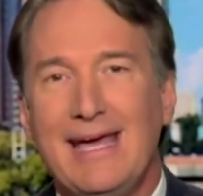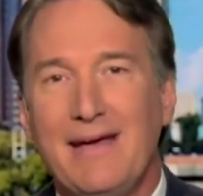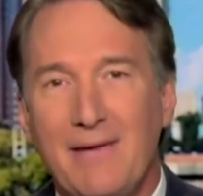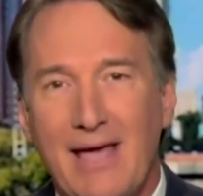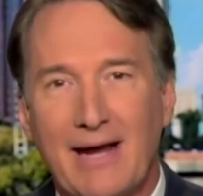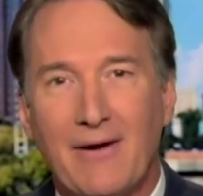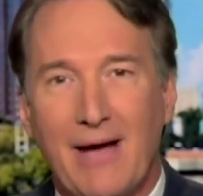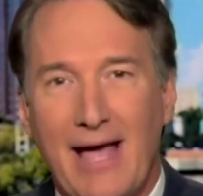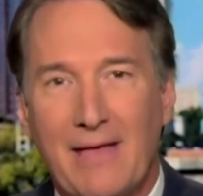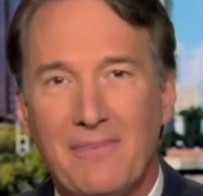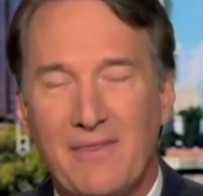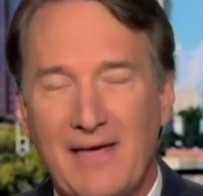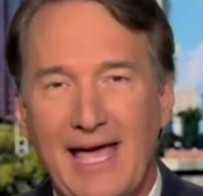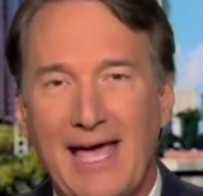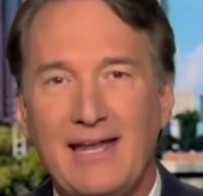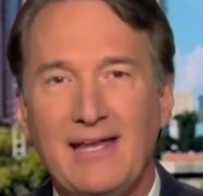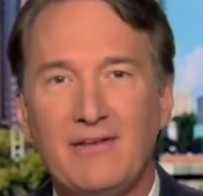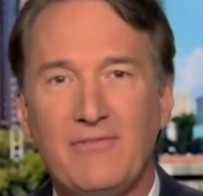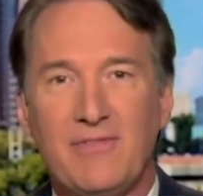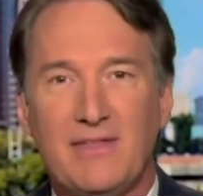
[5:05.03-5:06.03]
At the
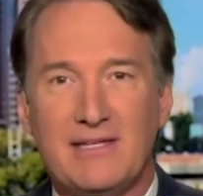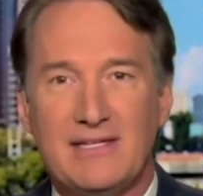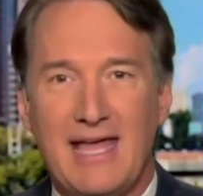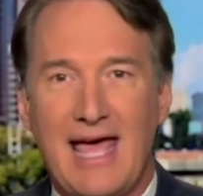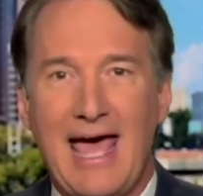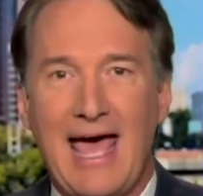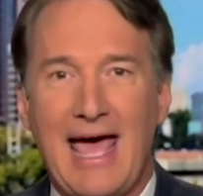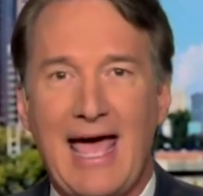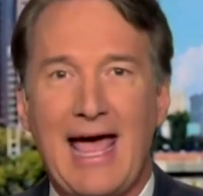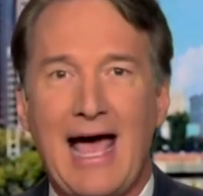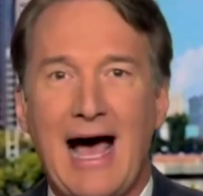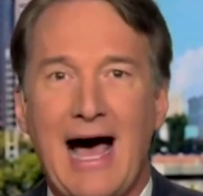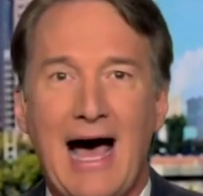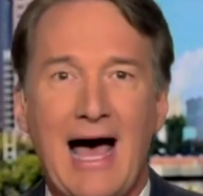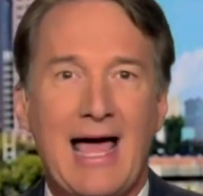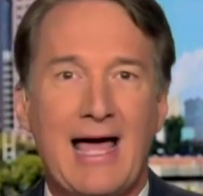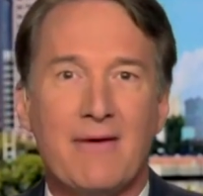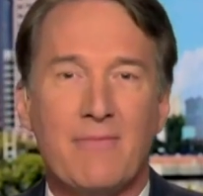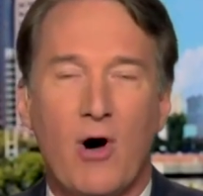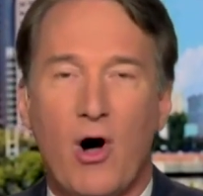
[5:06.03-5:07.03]
end of the day,
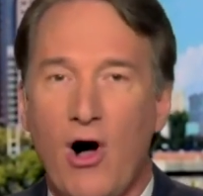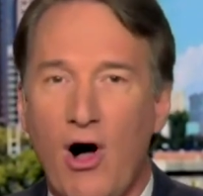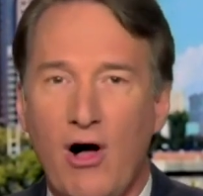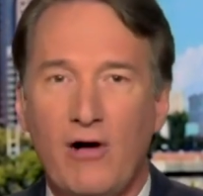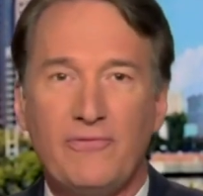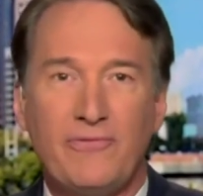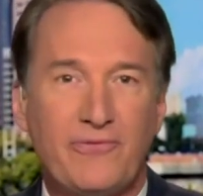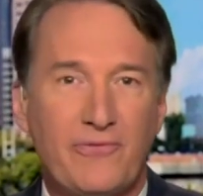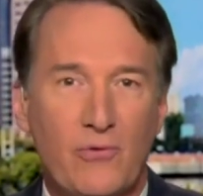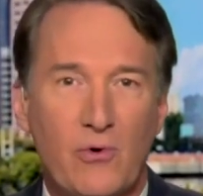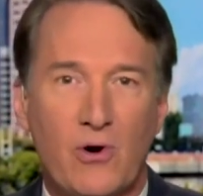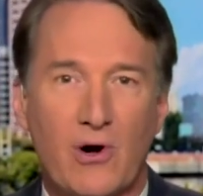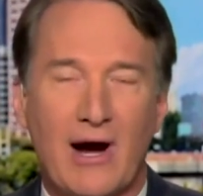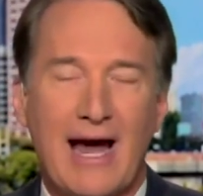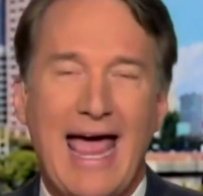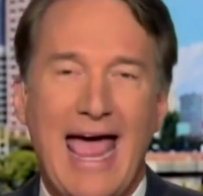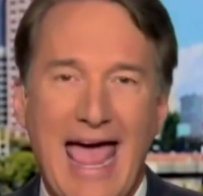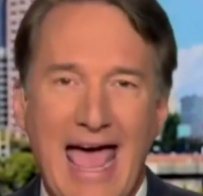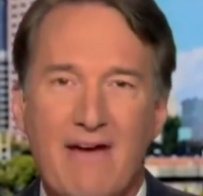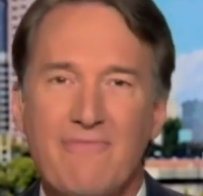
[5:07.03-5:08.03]
I am all
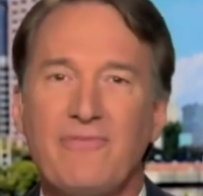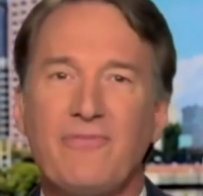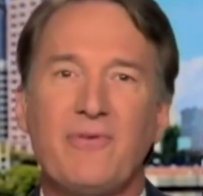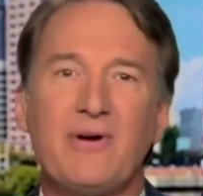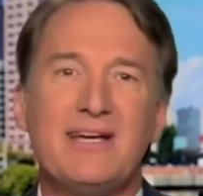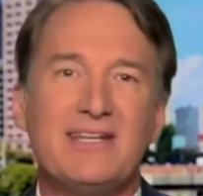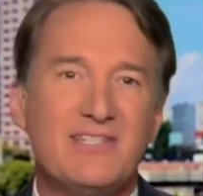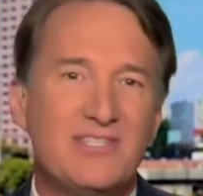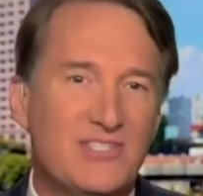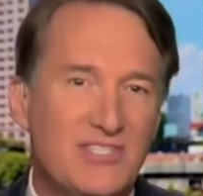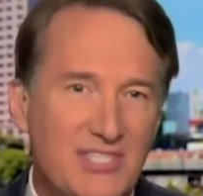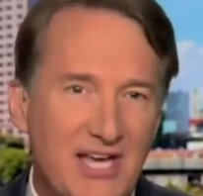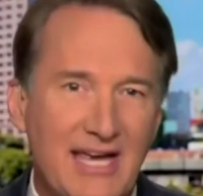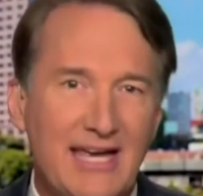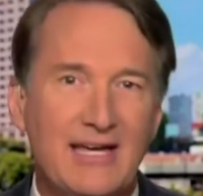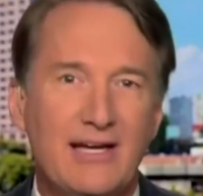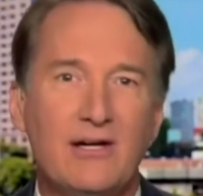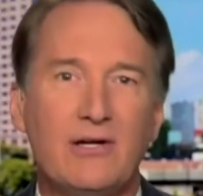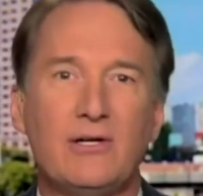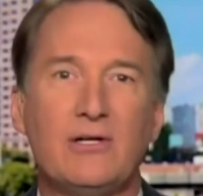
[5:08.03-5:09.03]
for every
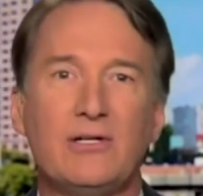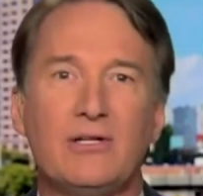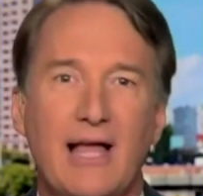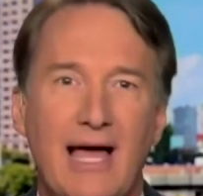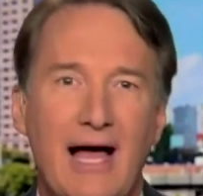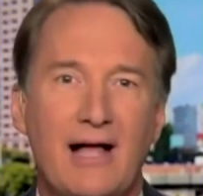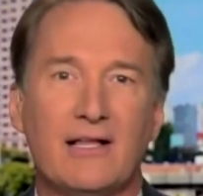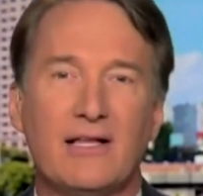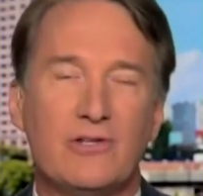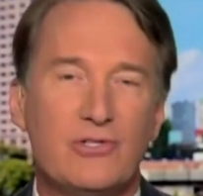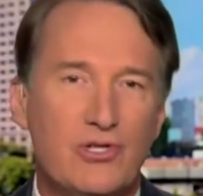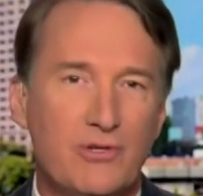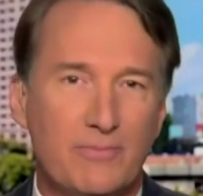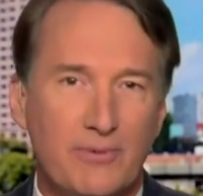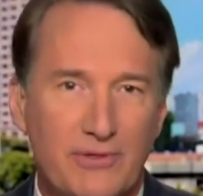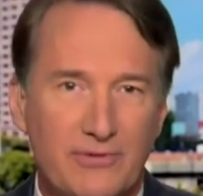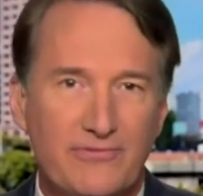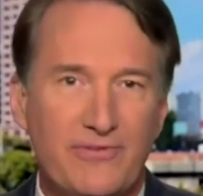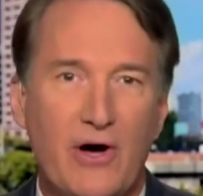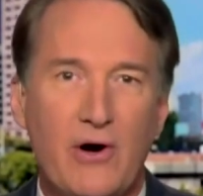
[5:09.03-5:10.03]
single
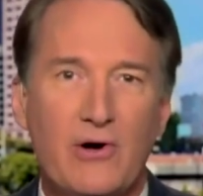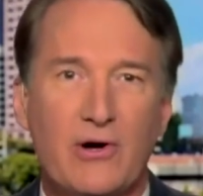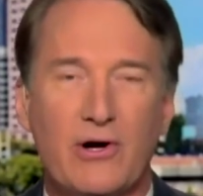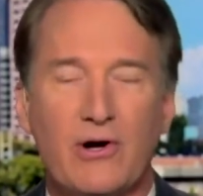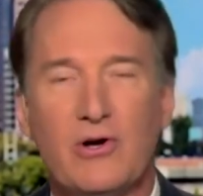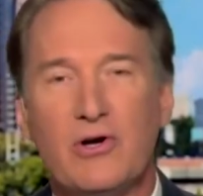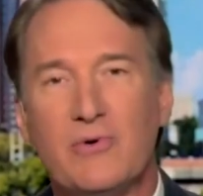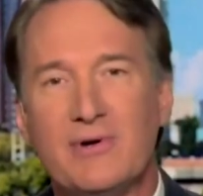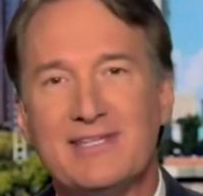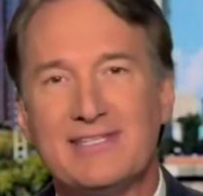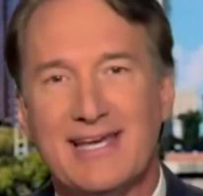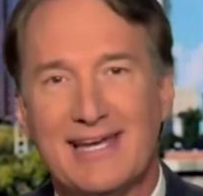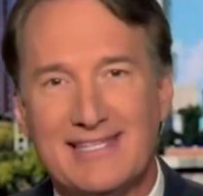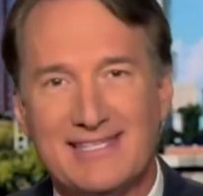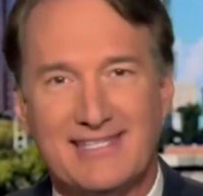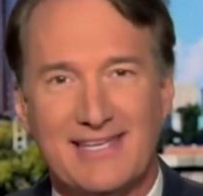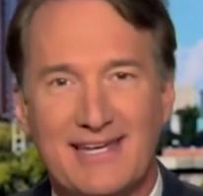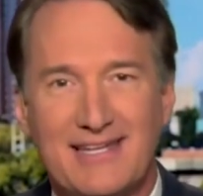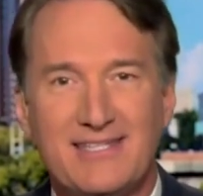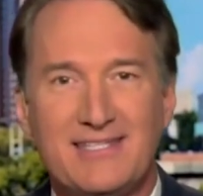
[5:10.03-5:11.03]
eligible voter who is a
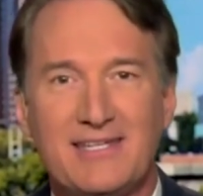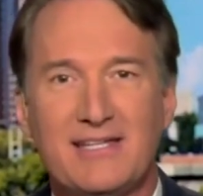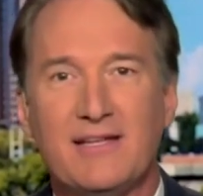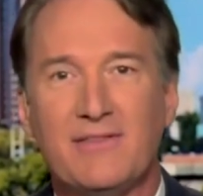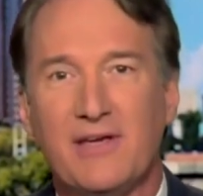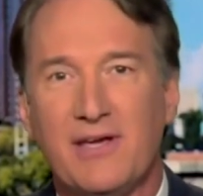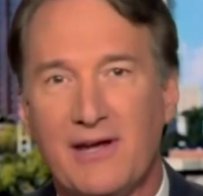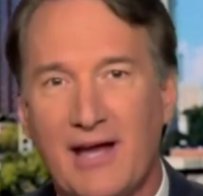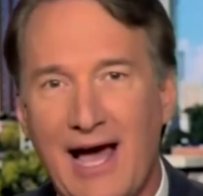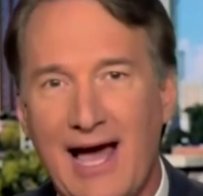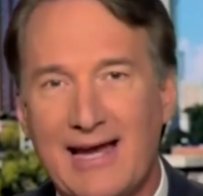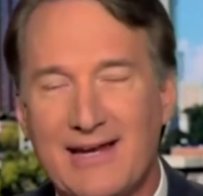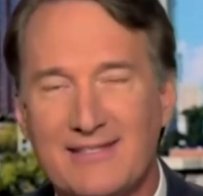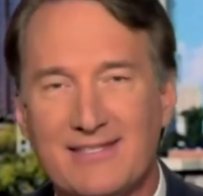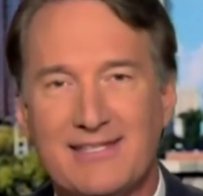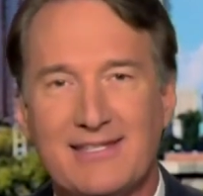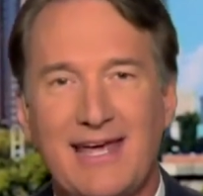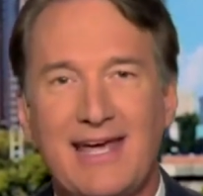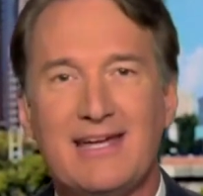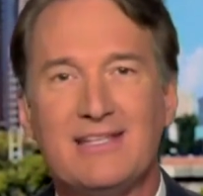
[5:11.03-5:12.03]
citizen of the United
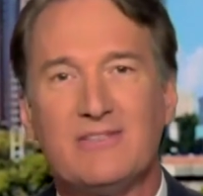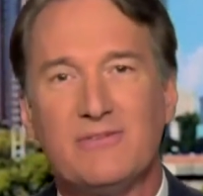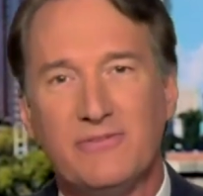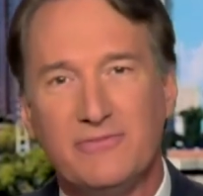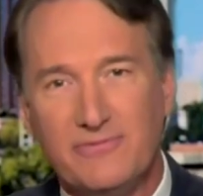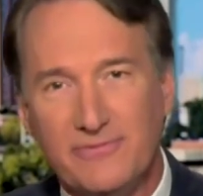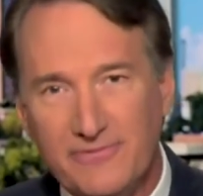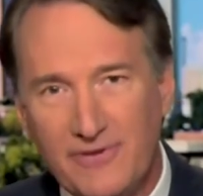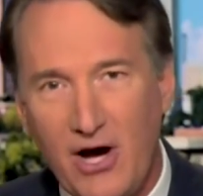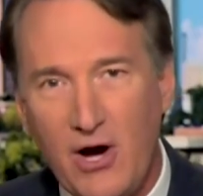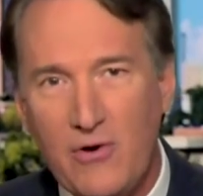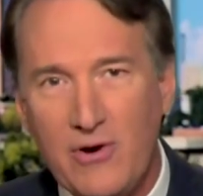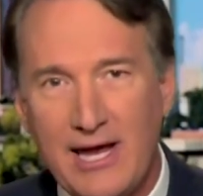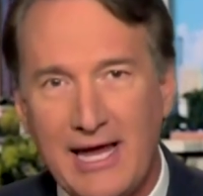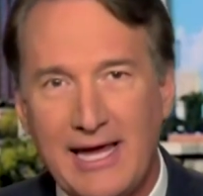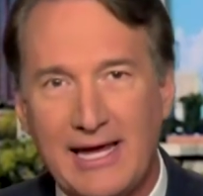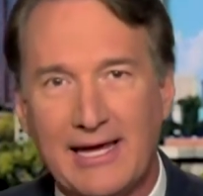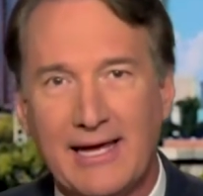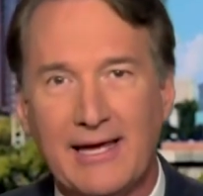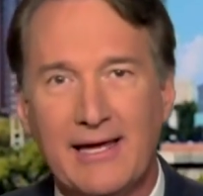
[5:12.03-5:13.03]
States
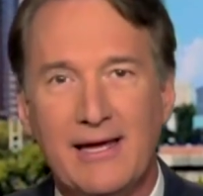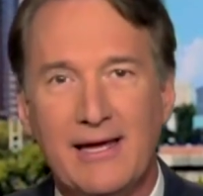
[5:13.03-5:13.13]
voting.